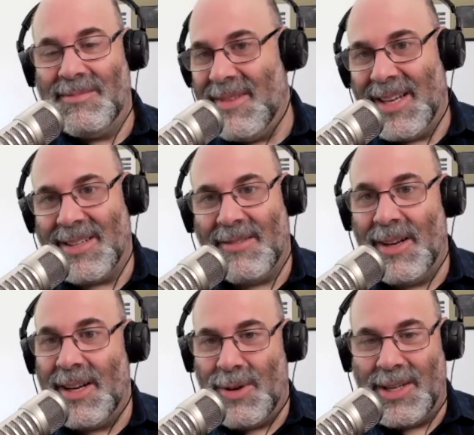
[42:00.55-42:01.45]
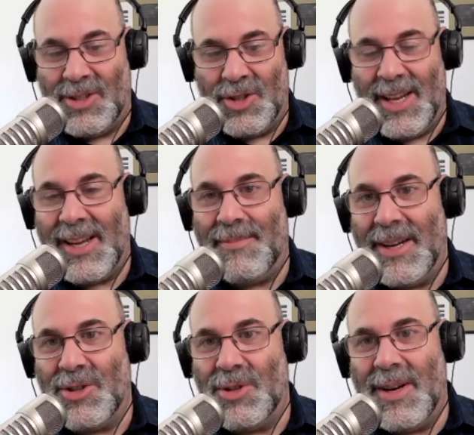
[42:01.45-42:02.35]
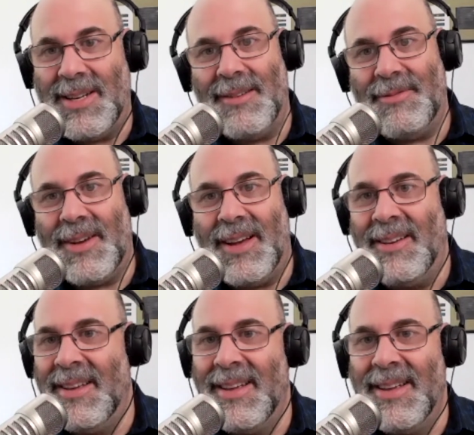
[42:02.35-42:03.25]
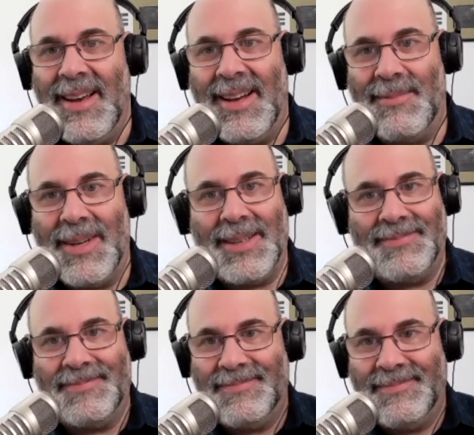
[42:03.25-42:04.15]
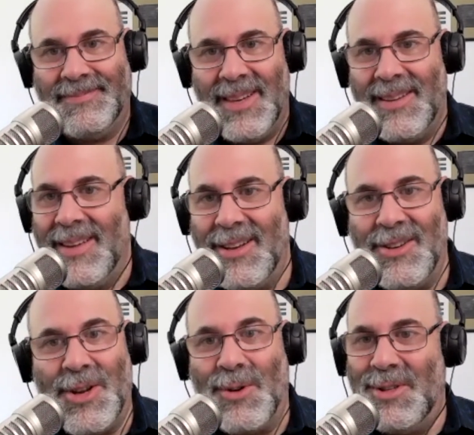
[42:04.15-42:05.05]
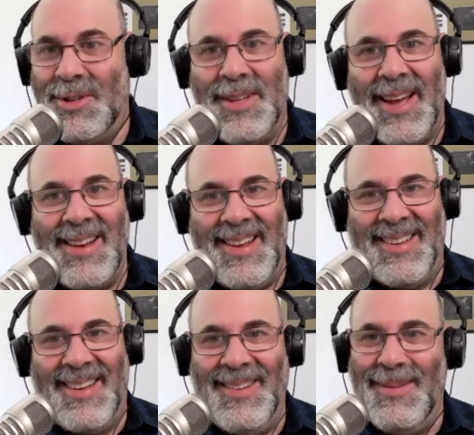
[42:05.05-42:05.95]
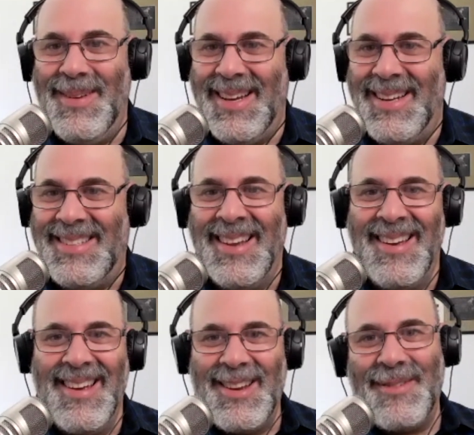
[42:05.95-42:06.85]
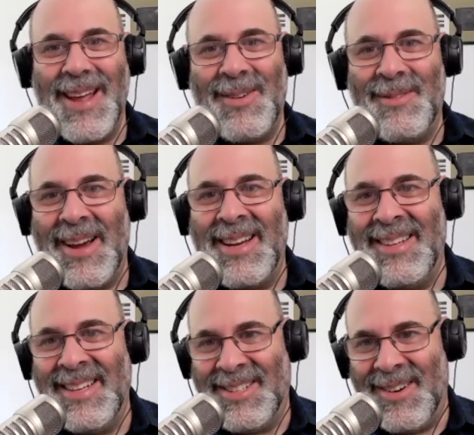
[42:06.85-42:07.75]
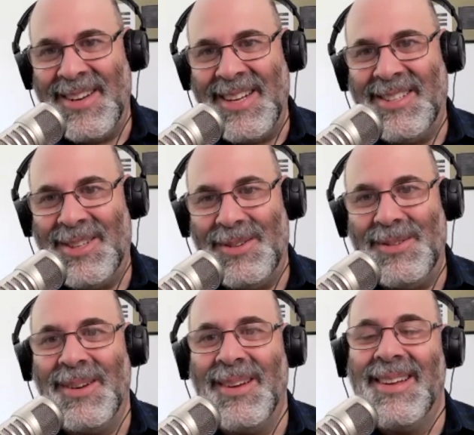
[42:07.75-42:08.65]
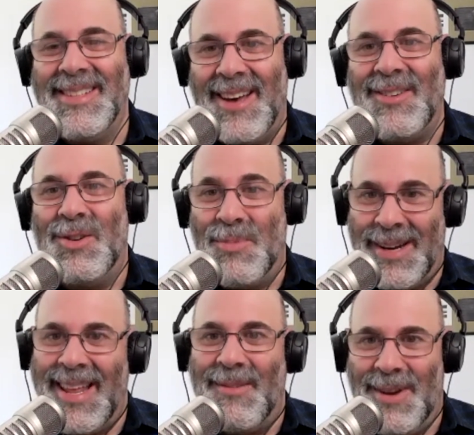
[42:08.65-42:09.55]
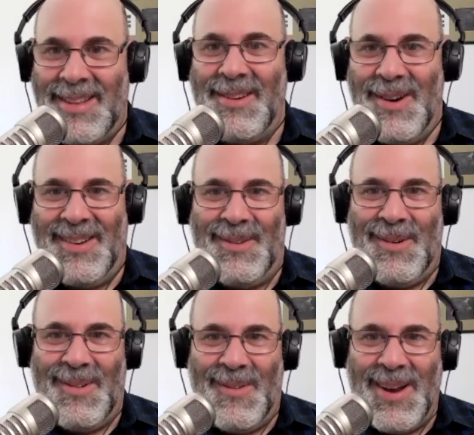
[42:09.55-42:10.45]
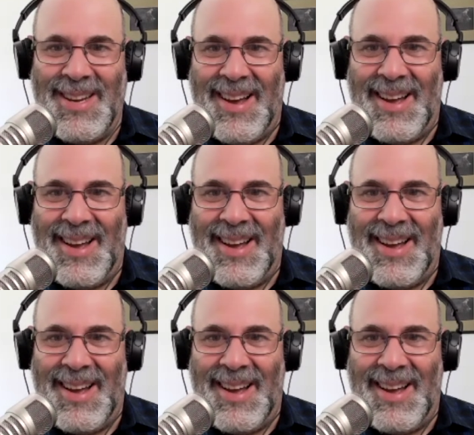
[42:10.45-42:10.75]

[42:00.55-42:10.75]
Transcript: things. What do? I just take a picture to identify it. And I'm like, don't do that because you've now invited the attorney to tell you to bring that with you when you